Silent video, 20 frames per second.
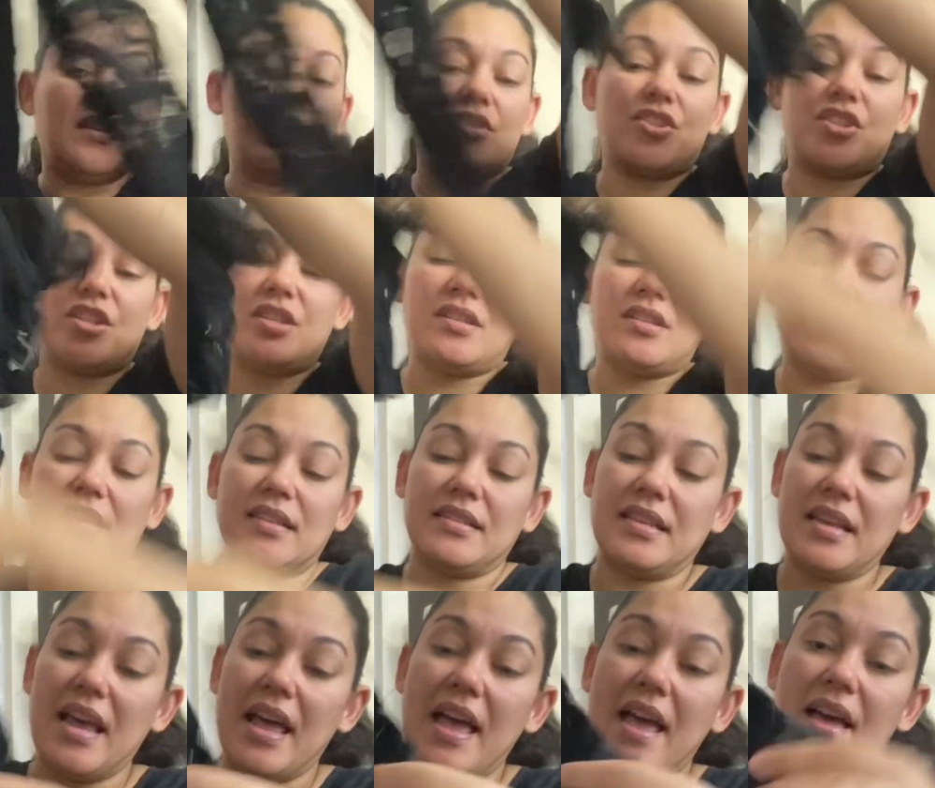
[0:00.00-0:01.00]
She does
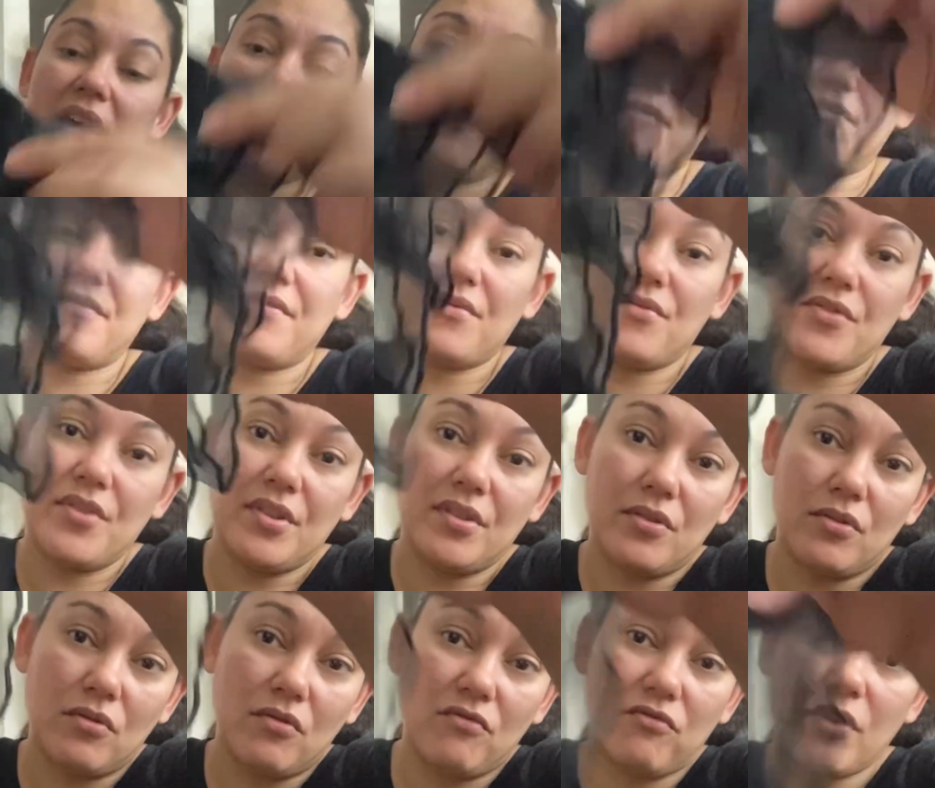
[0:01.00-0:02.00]
have the
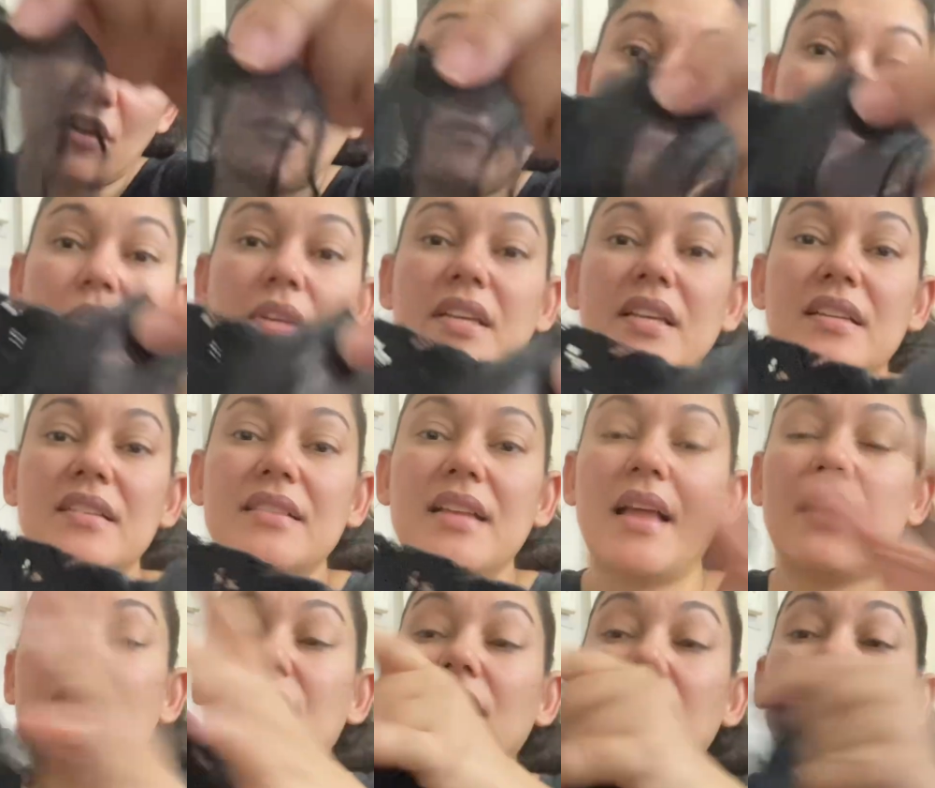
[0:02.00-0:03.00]
little ruffles
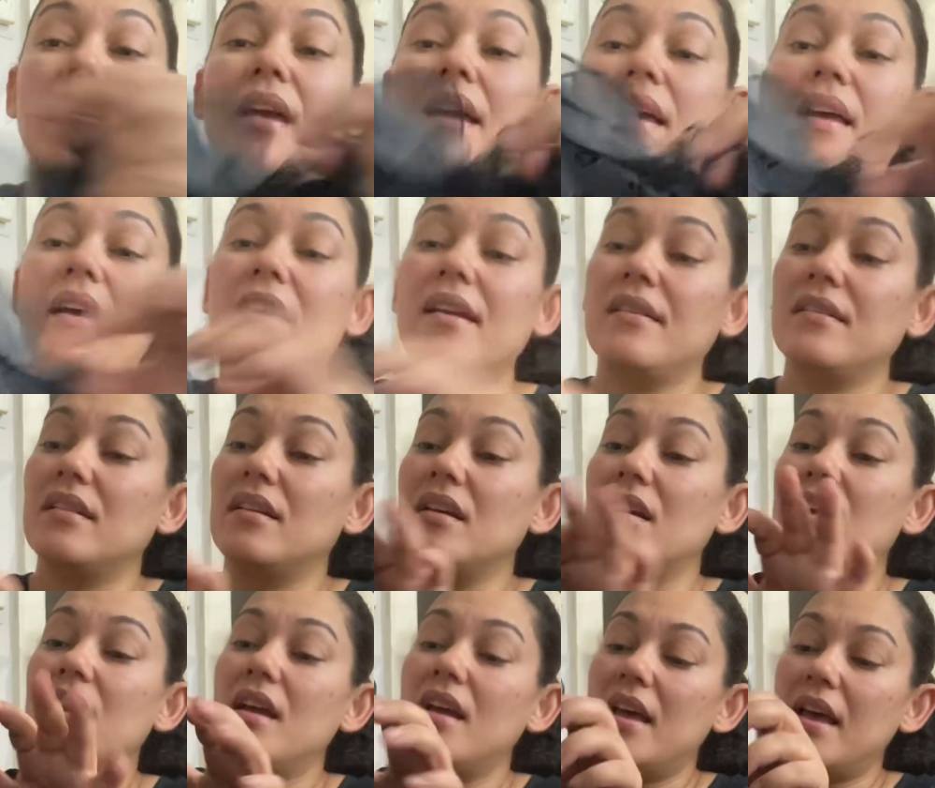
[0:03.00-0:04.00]
at the end
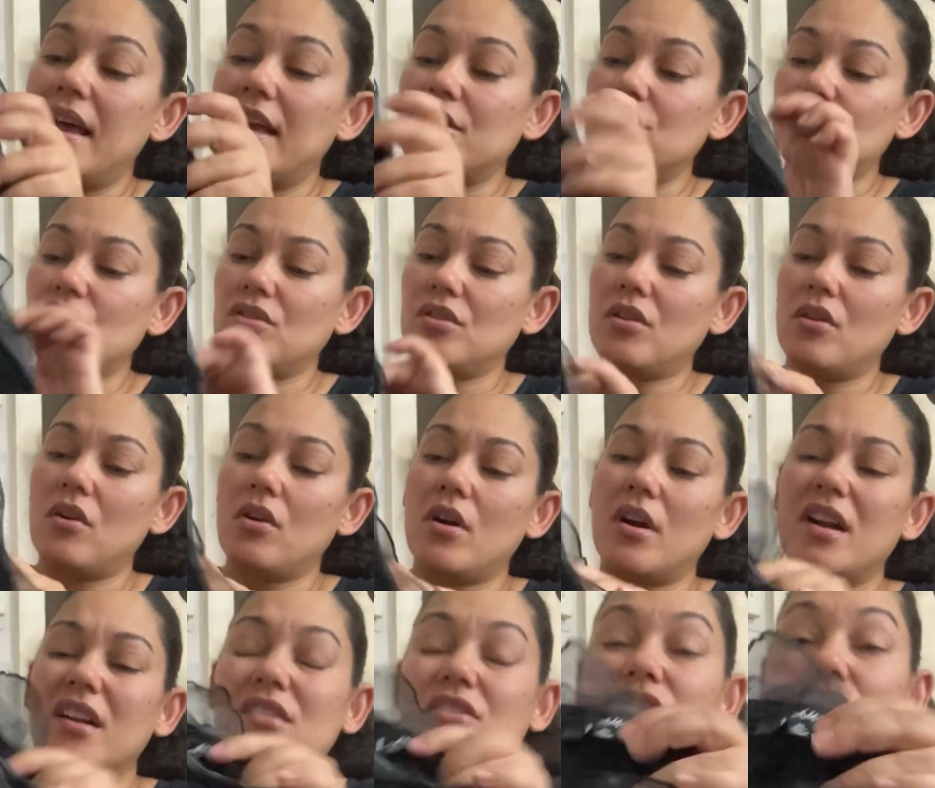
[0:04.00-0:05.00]
extra large.